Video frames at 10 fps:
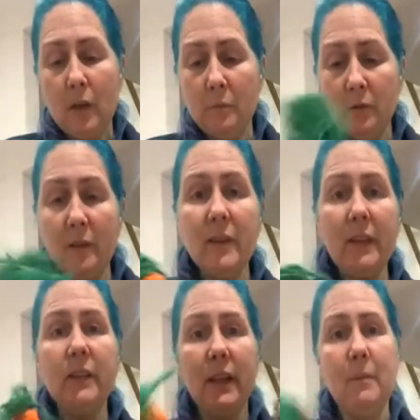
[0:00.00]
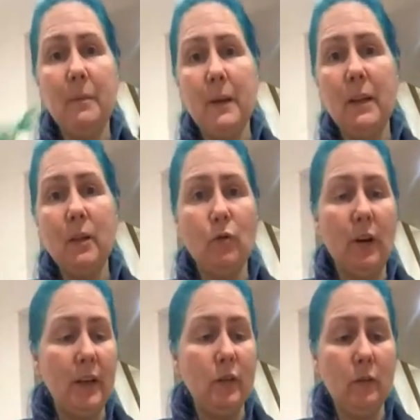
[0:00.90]
So these can be
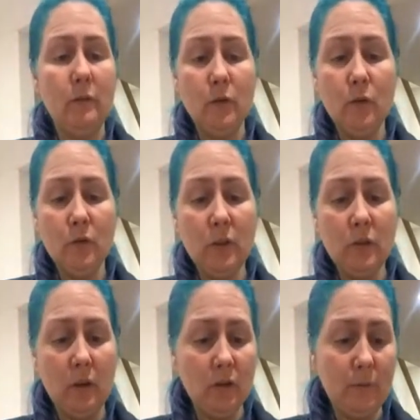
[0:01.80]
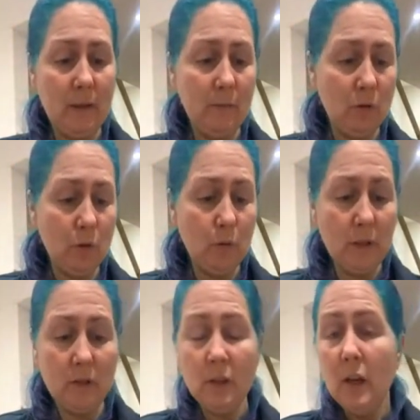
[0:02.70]
great. So if your dog does like playing with
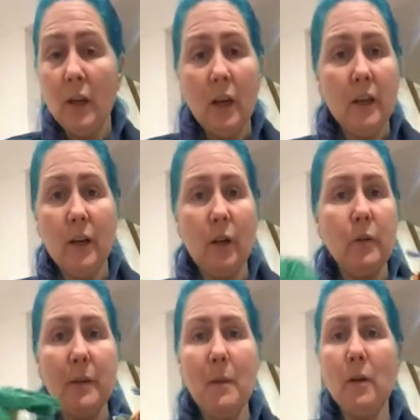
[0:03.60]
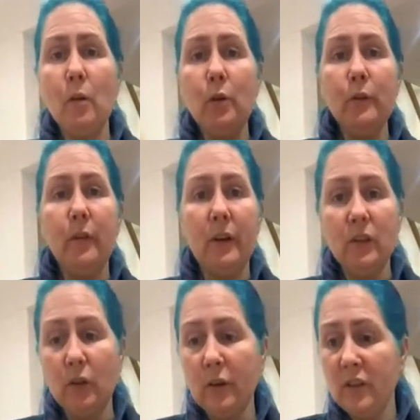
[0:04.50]
toys, they might not look very
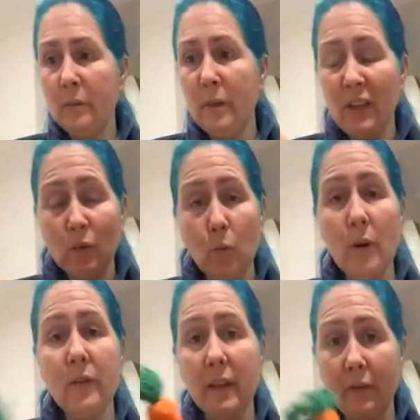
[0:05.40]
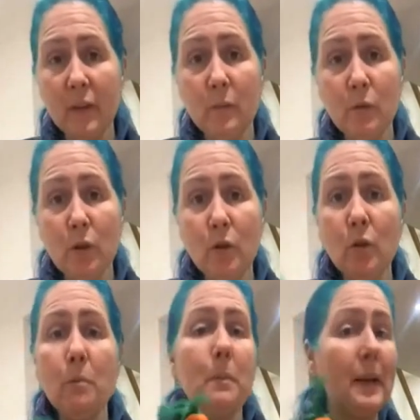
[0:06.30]
exciting, but it's worth giving them to
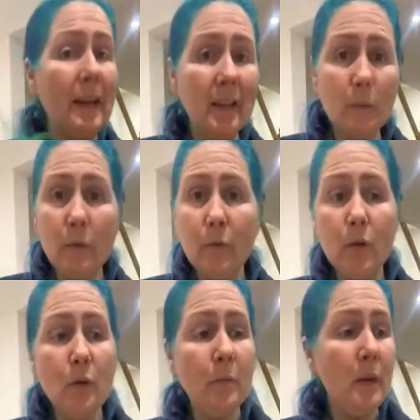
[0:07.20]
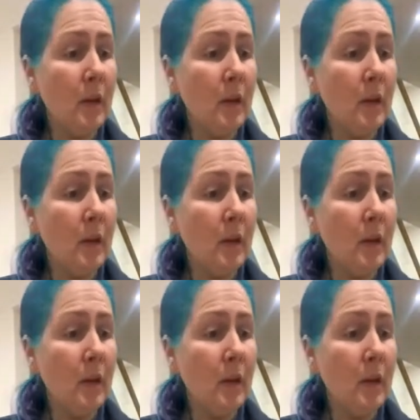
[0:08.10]
them, playing with them,